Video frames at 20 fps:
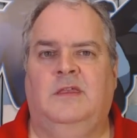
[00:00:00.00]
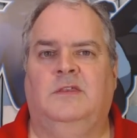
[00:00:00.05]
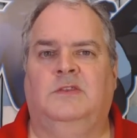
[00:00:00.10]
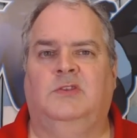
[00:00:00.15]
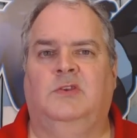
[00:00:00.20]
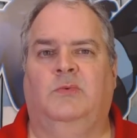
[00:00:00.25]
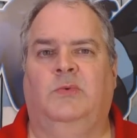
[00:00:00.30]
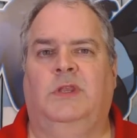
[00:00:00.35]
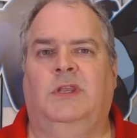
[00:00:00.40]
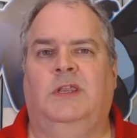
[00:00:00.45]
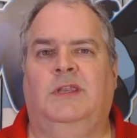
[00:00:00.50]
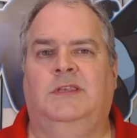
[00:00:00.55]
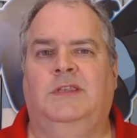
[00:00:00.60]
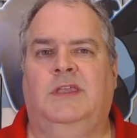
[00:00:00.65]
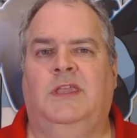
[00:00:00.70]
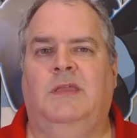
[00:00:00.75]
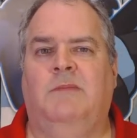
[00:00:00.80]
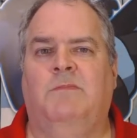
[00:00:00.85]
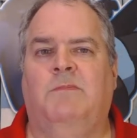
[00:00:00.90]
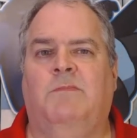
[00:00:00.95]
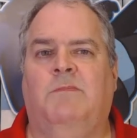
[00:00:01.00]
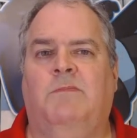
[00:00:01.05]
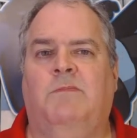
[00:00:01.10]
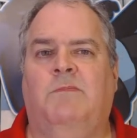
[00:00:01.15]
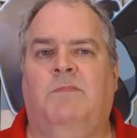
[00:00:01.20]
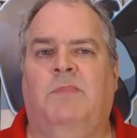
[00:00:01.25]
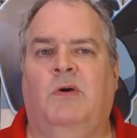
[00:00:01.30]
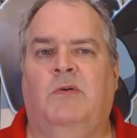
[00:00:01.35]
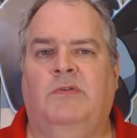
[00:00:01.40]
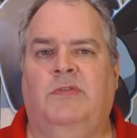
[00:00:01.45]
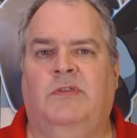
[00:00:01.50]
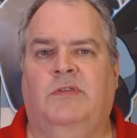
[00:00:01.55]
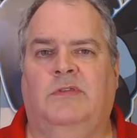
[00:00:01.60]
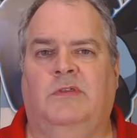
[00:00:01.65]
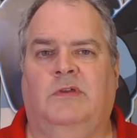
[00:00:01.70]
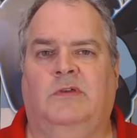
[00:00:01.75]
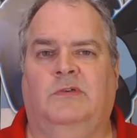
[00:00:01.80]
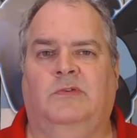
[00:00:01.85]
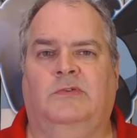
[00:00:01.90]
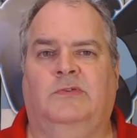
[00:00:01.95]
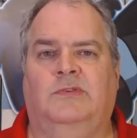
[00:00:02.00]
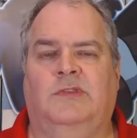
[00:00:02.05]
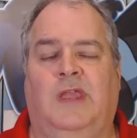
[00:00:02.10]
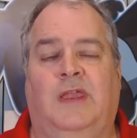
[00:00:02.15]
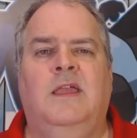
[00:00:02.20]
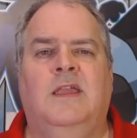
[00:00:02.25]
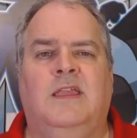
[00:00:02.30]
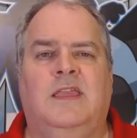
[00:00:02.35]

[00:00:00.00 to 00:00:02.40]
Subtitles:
So we need to keep both of those.